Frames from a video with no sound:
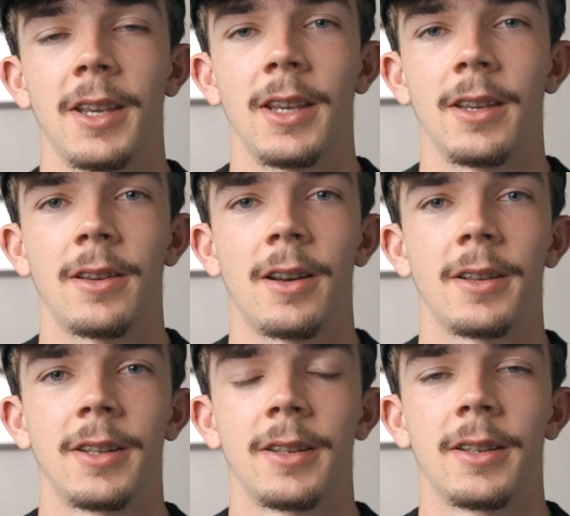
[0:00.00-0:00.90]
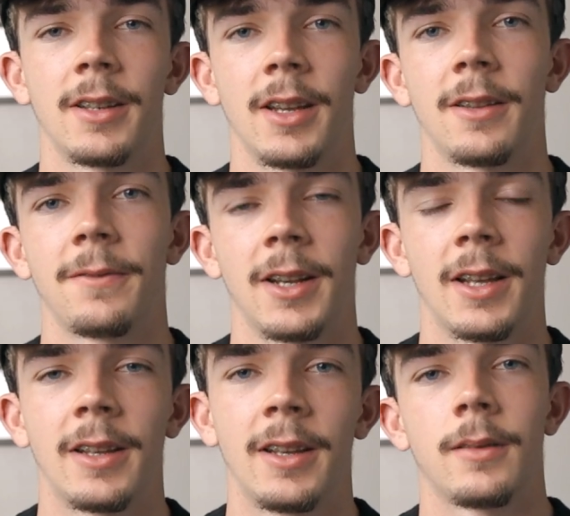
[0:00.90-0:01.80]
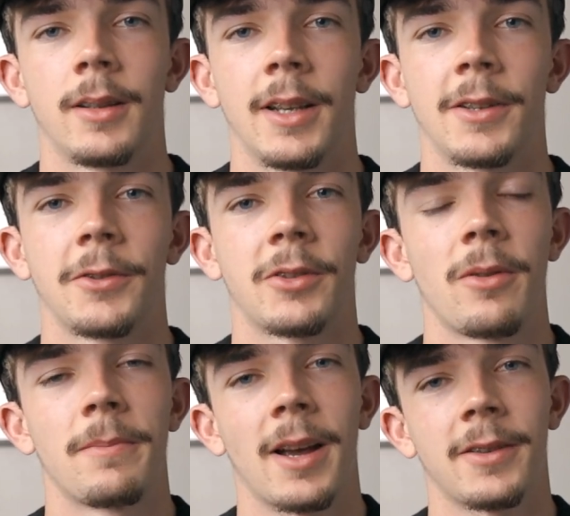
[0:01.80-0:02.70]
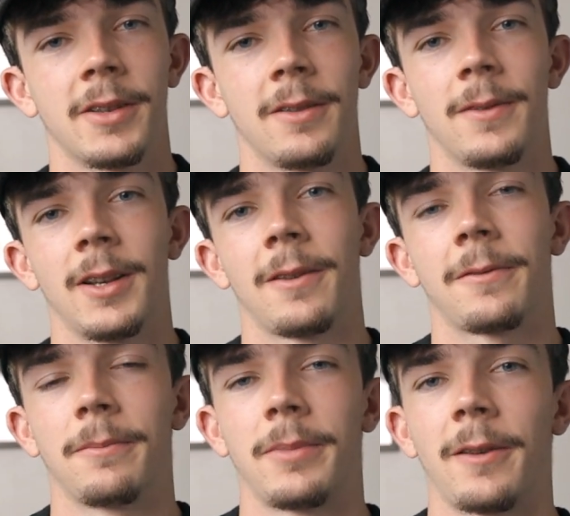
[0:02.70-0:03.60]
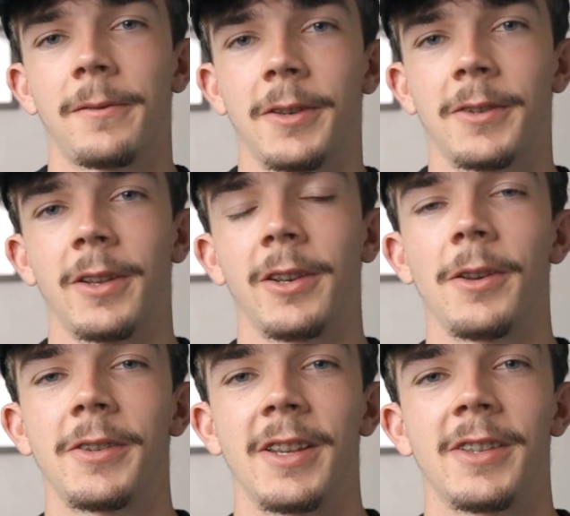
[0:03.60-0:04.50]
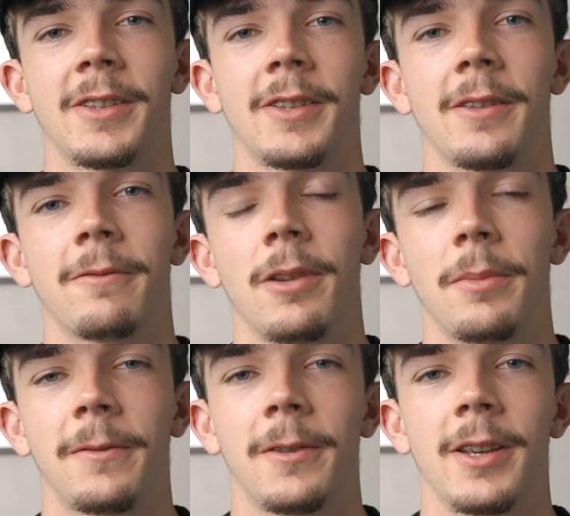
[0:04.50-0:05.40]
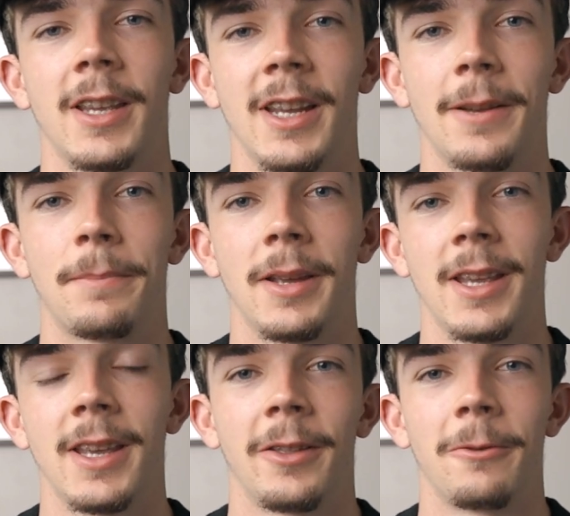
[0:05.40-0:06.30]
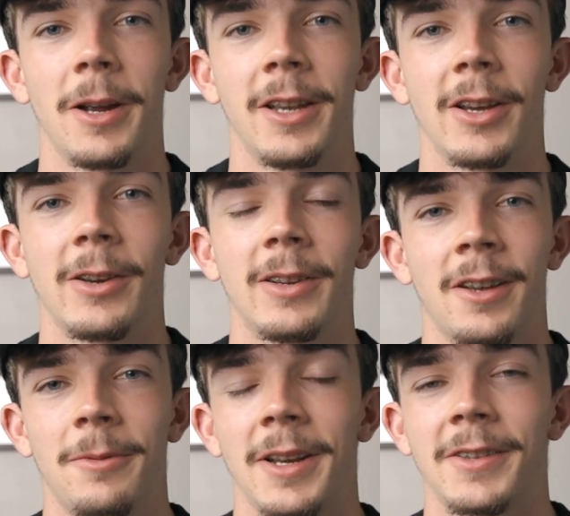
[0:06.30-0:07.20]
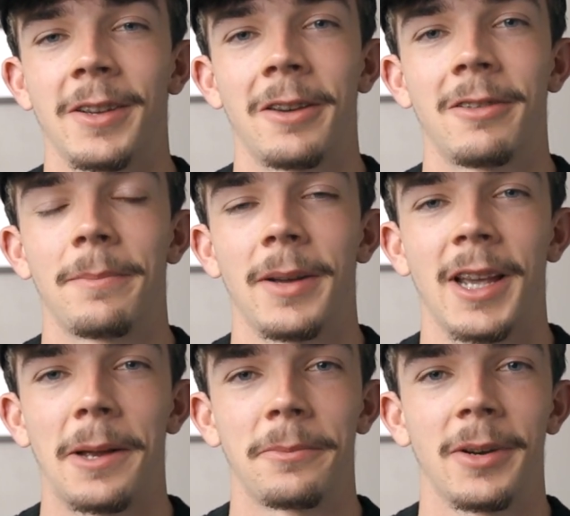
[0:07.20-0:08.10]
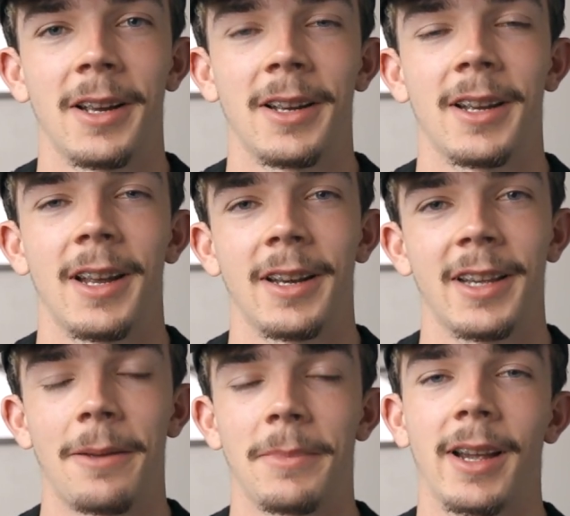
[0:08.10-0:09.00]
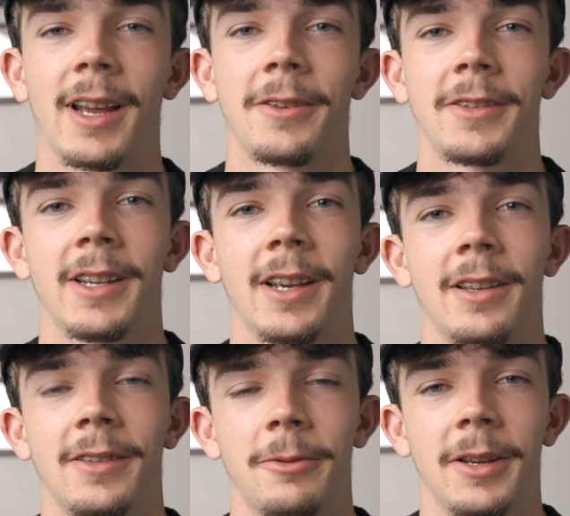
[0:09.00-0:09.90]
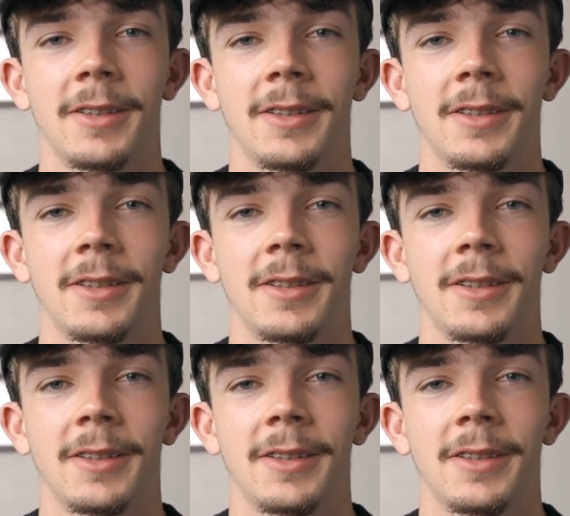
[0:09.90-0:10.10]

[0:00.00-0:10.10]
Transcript: the garden in the villa. And as I was coming back to the villa from breakfast, I noticed this robber fly eating a bee on the window. So I went inside, grabbed my camera and came back out to get a quick